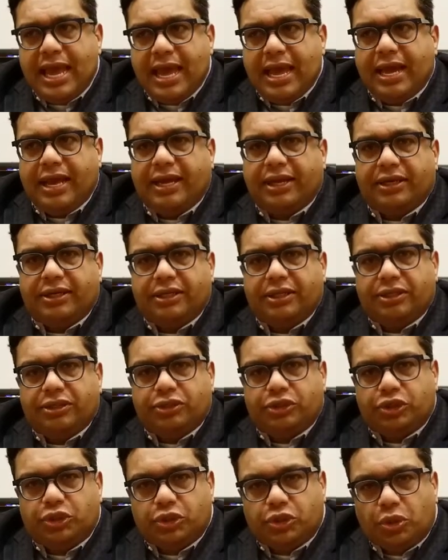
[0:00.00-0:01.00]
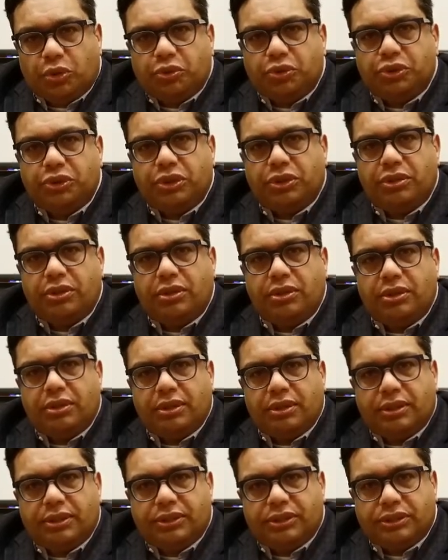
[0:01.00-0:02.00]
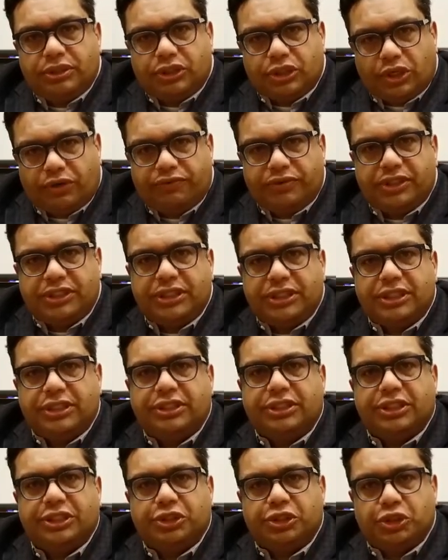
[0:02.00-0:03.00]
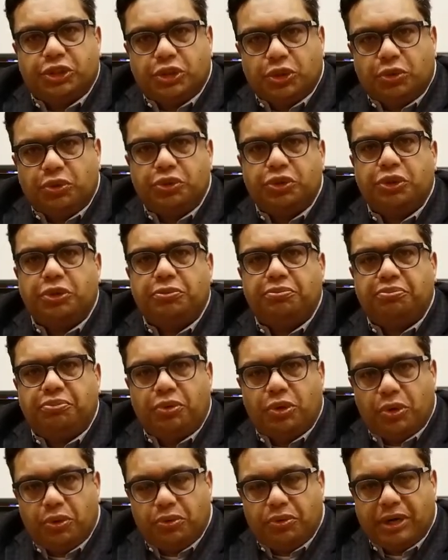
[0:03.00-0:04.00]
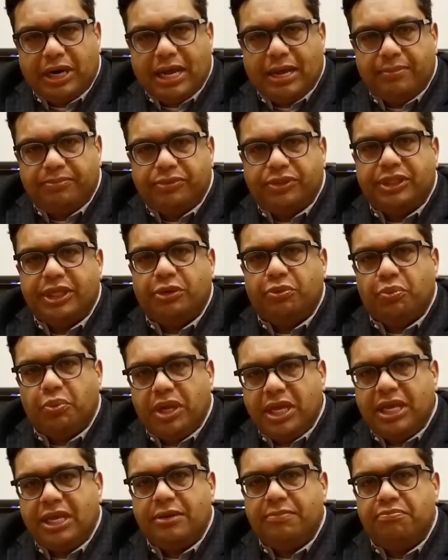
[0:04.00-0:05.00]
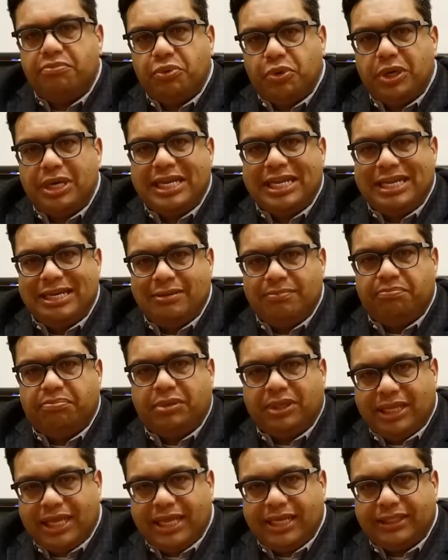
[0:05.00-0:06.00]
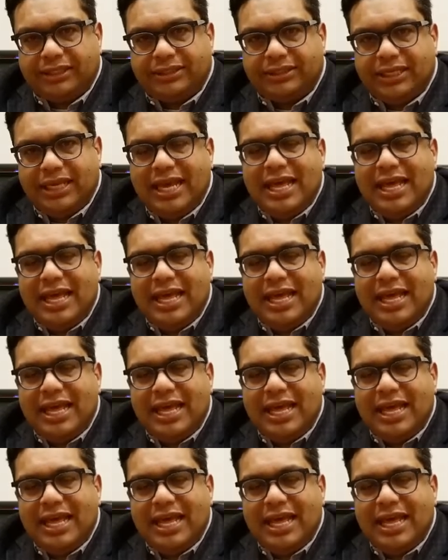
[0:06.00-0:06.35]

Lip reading: at social services and social programs that we can put in place